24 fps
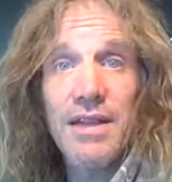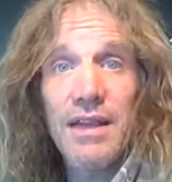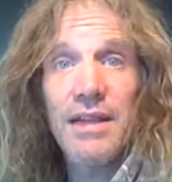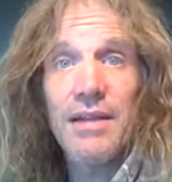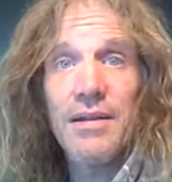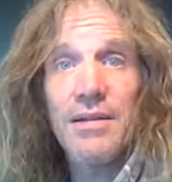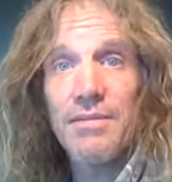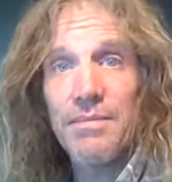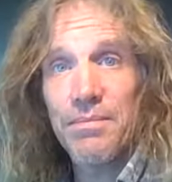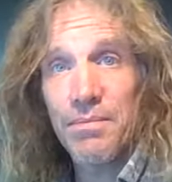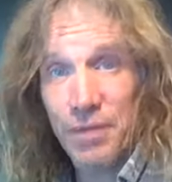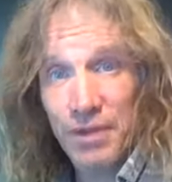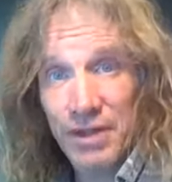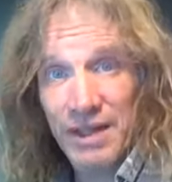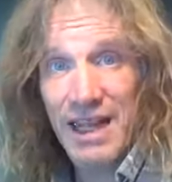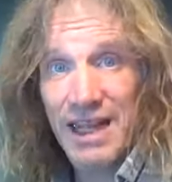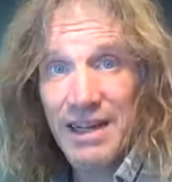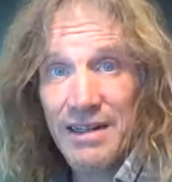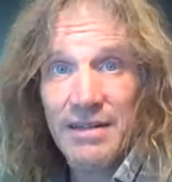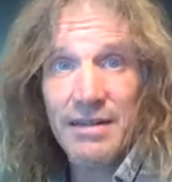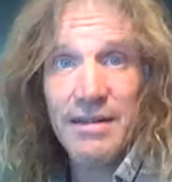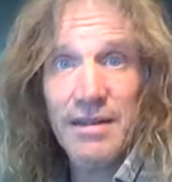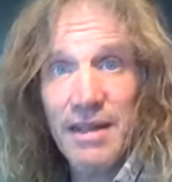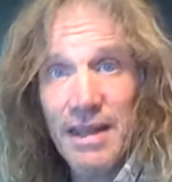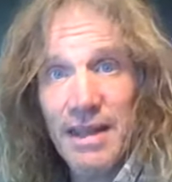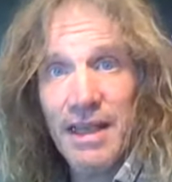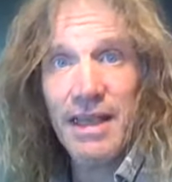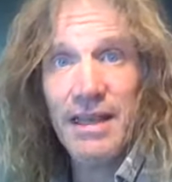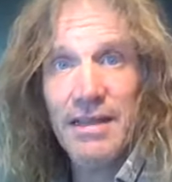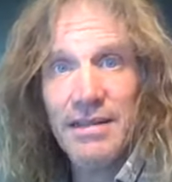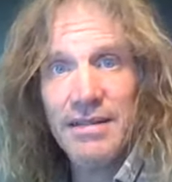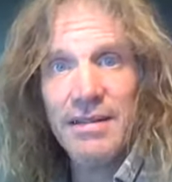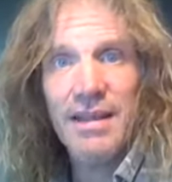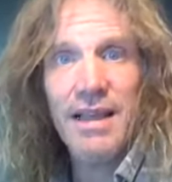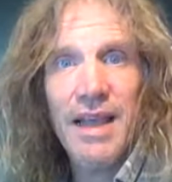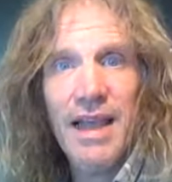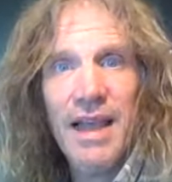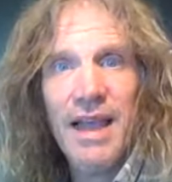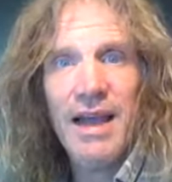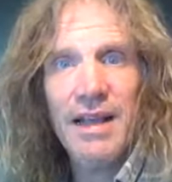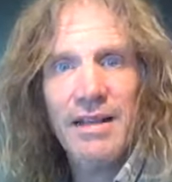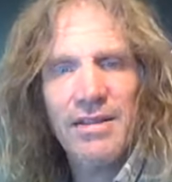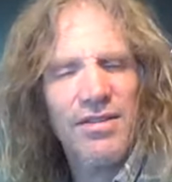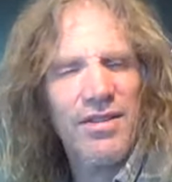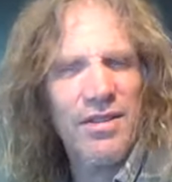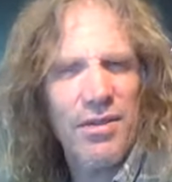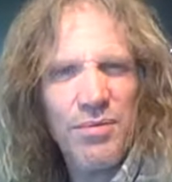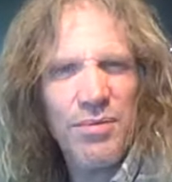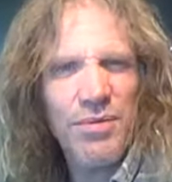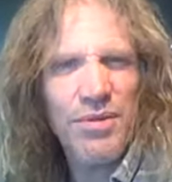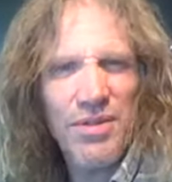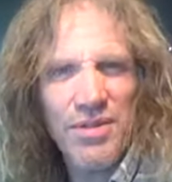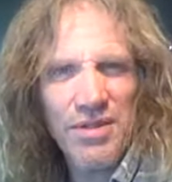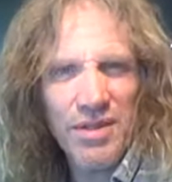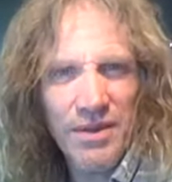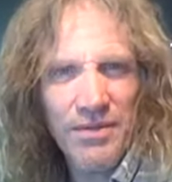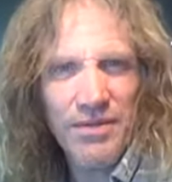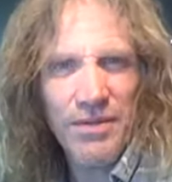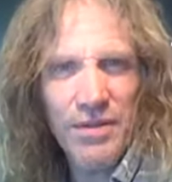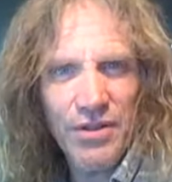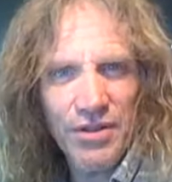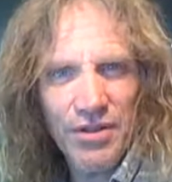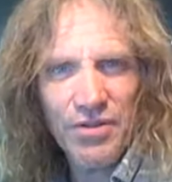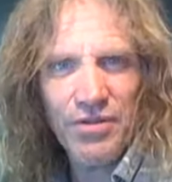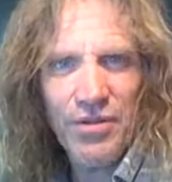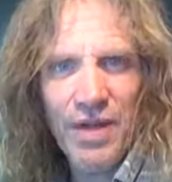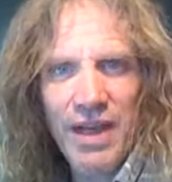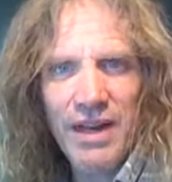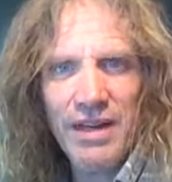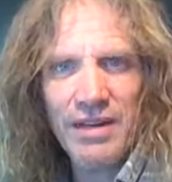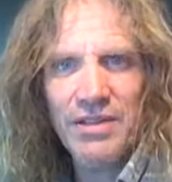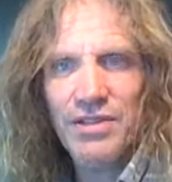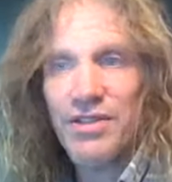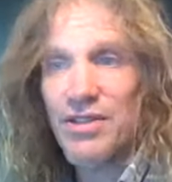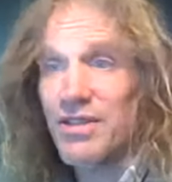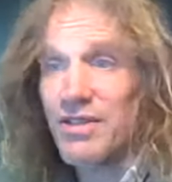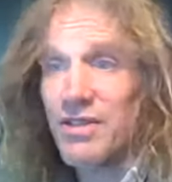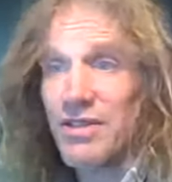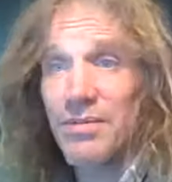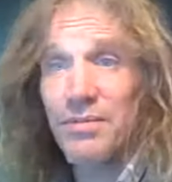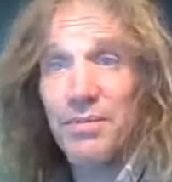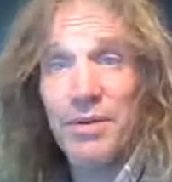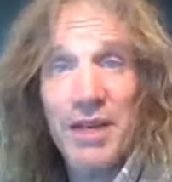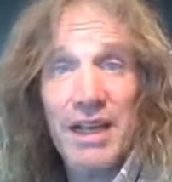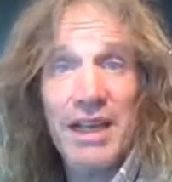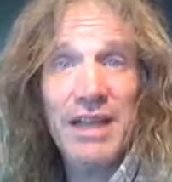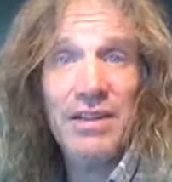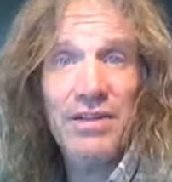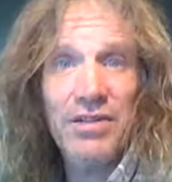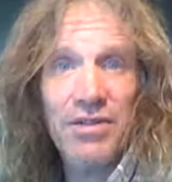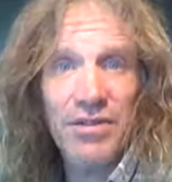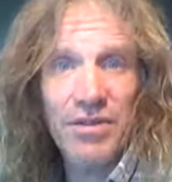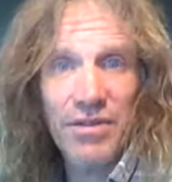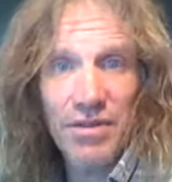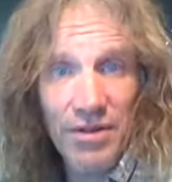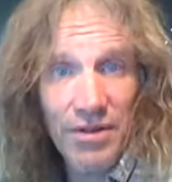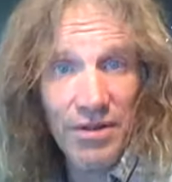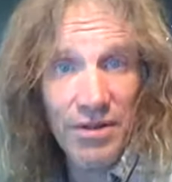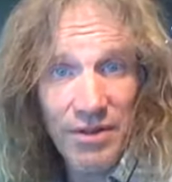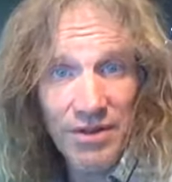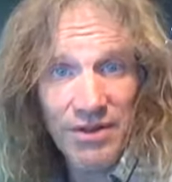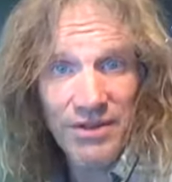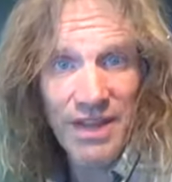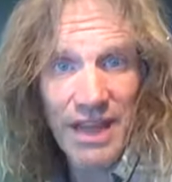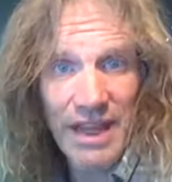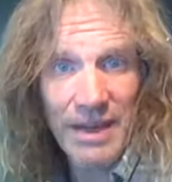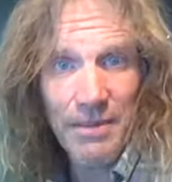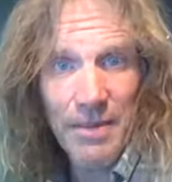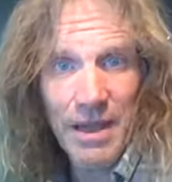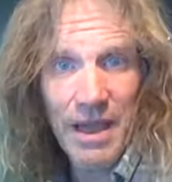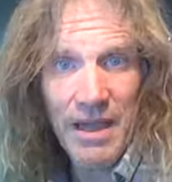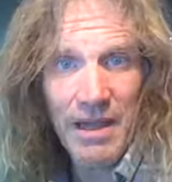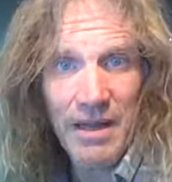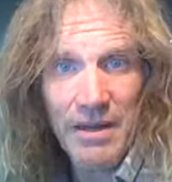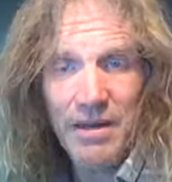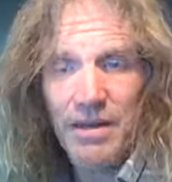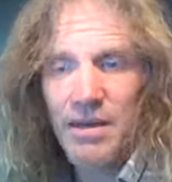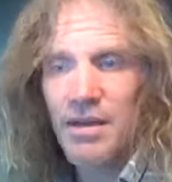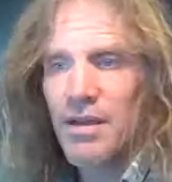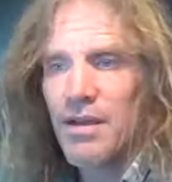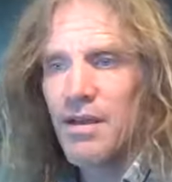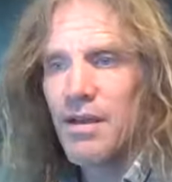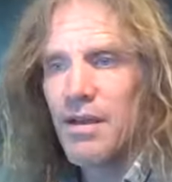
They protected the eggs they had, so there was different strategies that would get you to the same end.